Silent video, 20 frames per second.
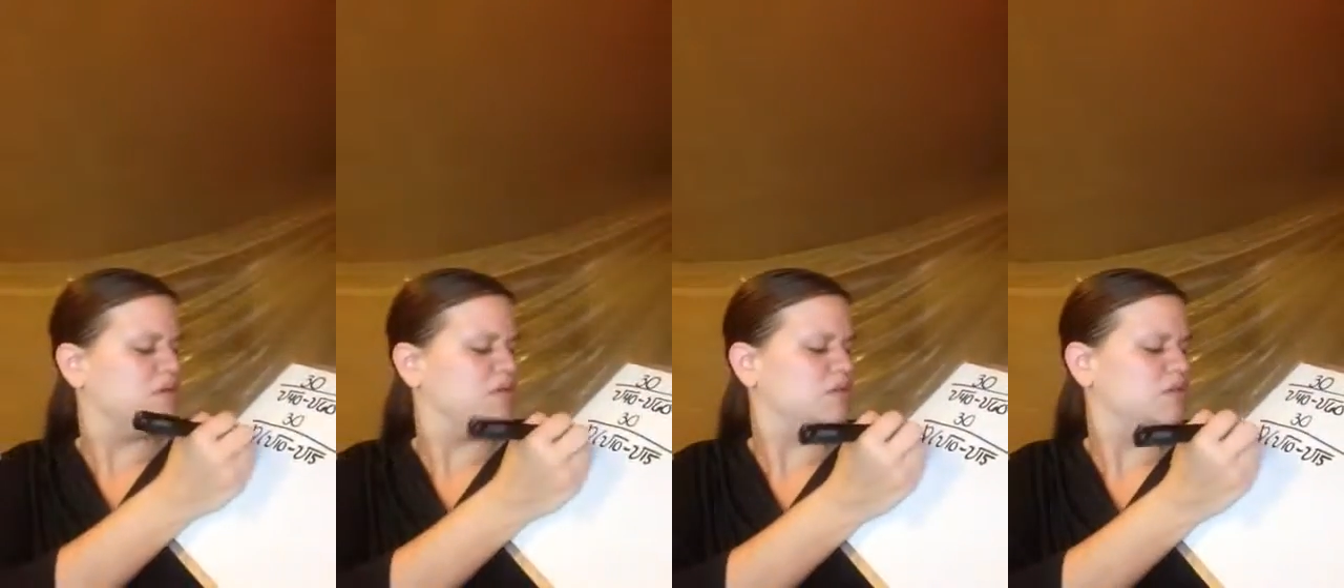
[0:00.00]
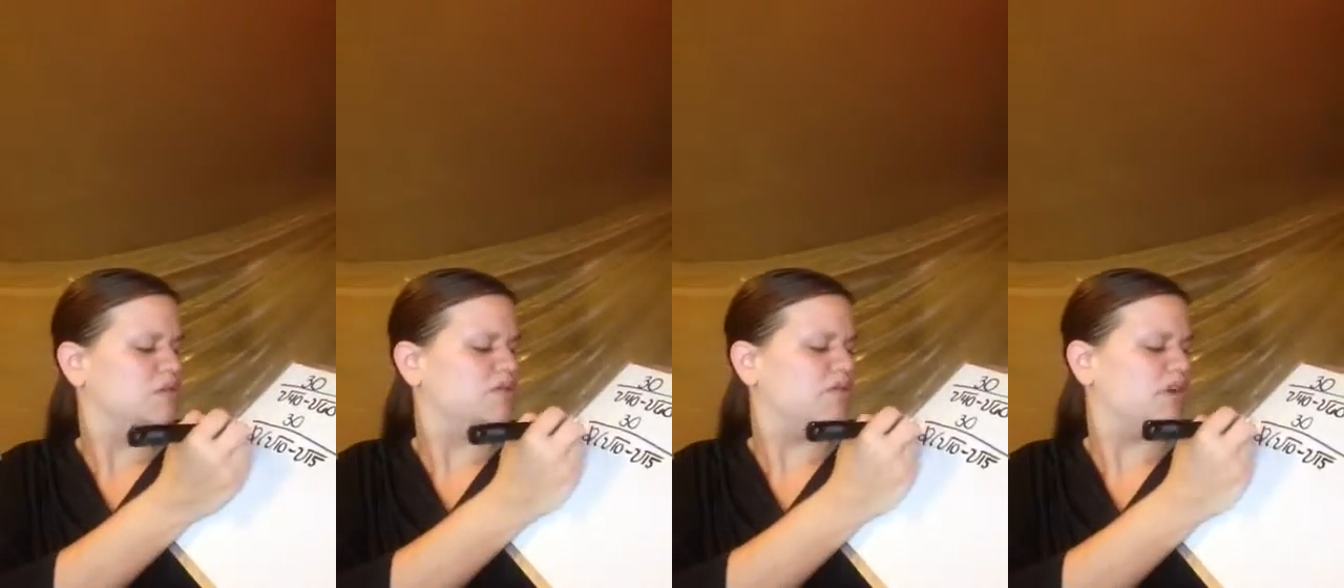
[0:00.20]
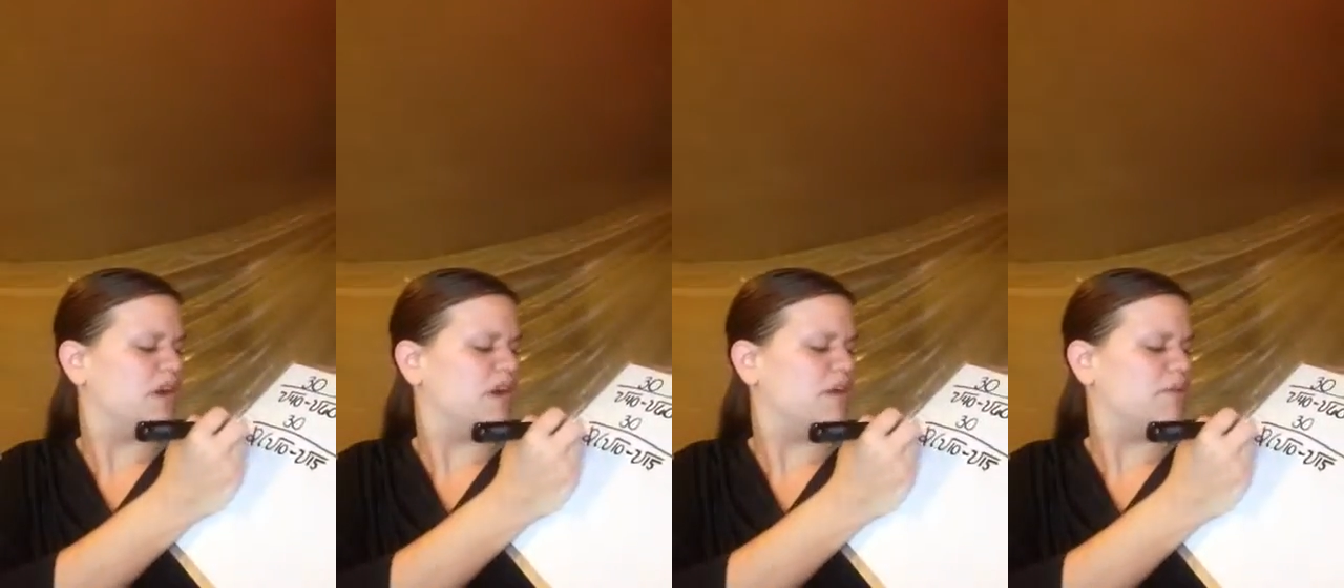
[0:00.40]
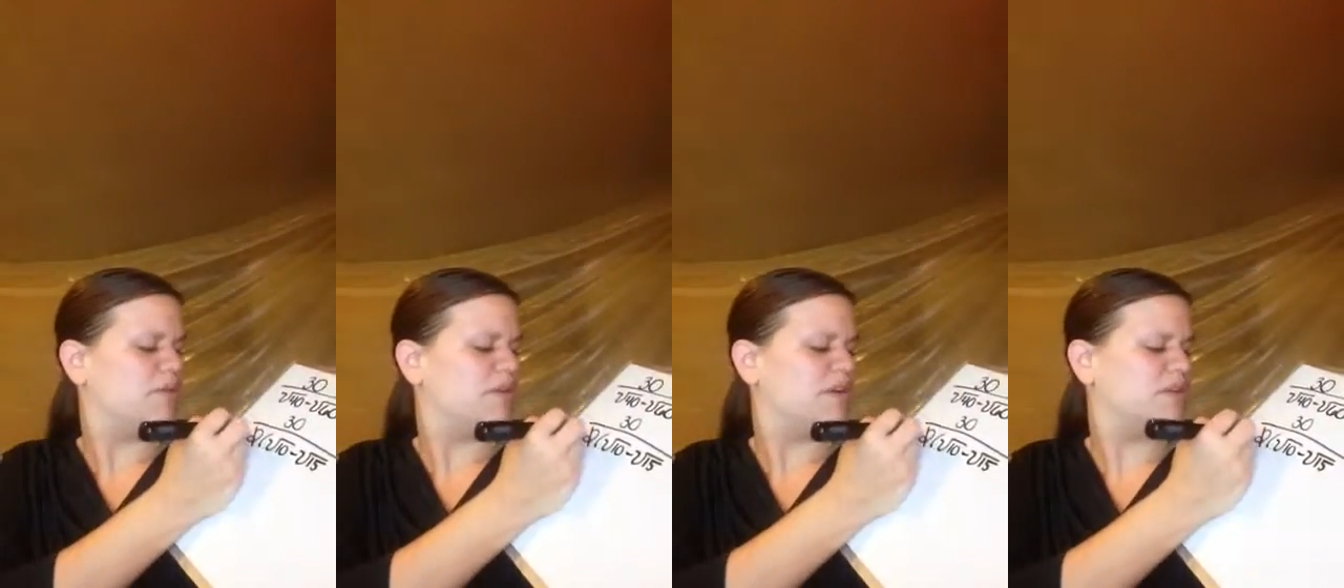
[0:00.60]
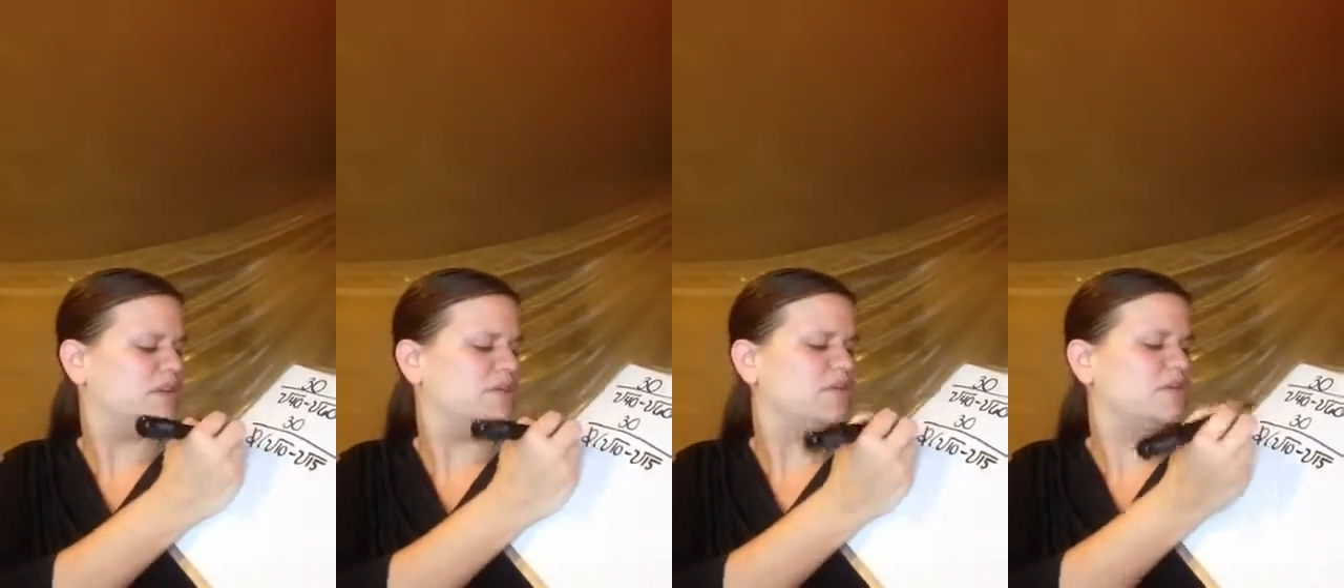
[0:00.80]
2 divided
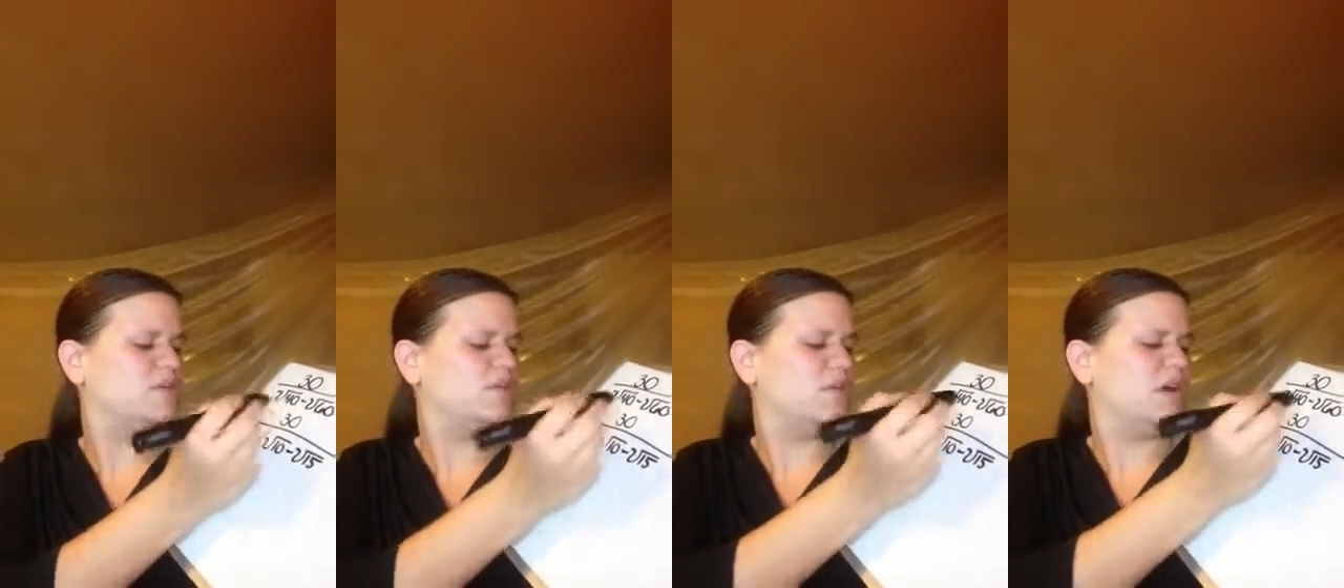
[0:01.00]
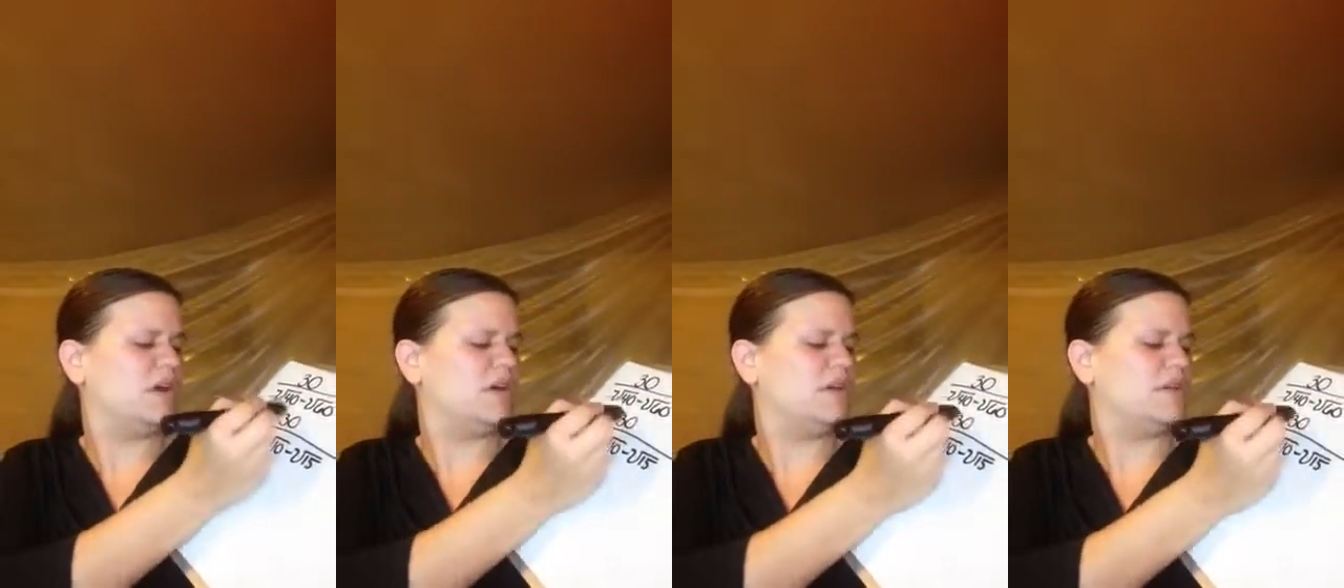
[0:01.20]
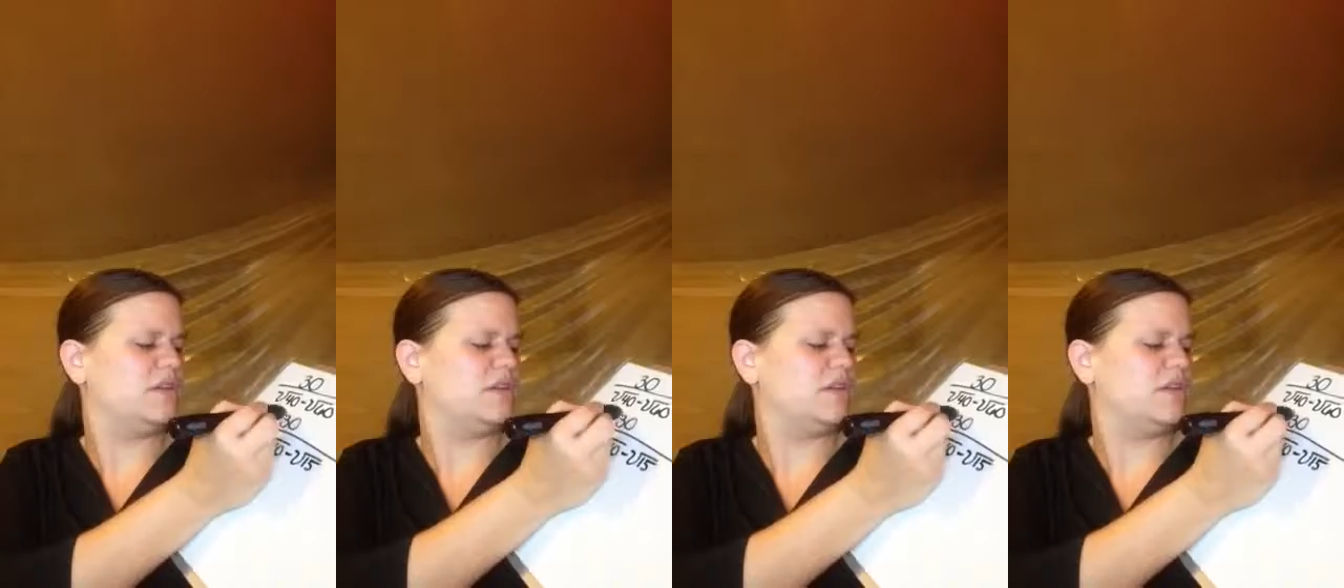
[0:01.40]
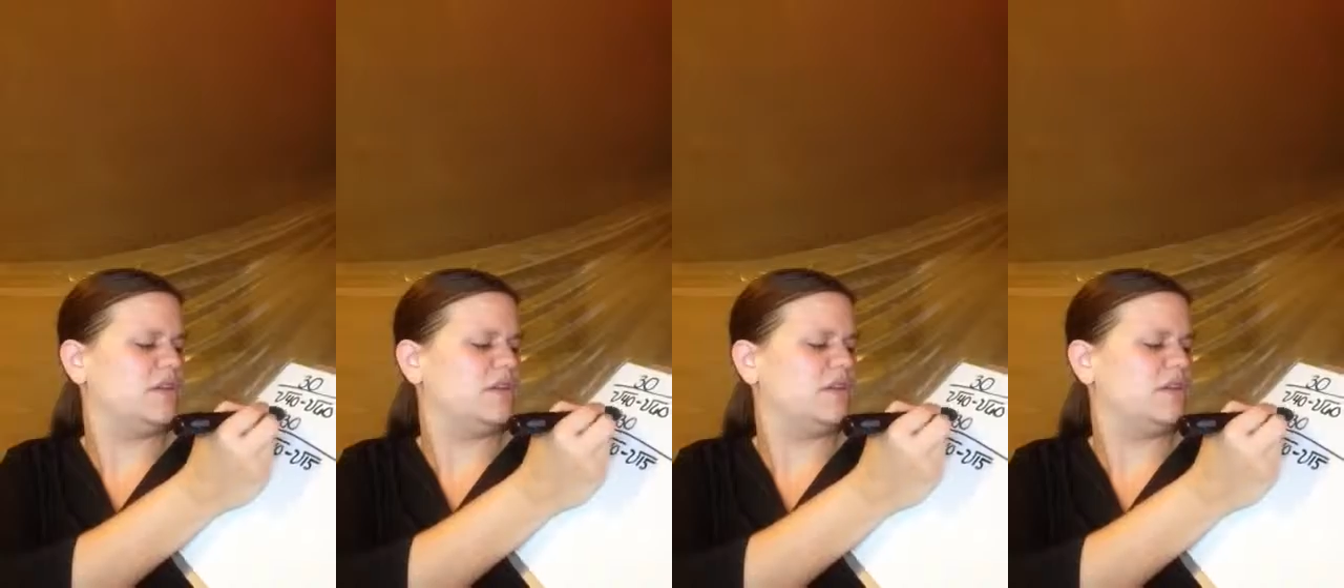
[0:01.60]
by 2 is 1.